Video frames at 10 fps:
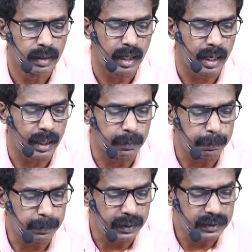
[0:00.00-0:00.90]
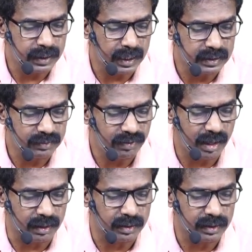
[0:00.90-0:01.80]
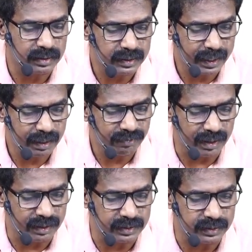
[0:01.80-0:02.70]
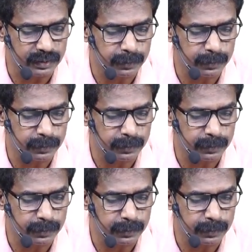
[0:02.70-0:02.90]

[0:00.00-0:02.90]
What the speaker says: and B stands for second fire engine.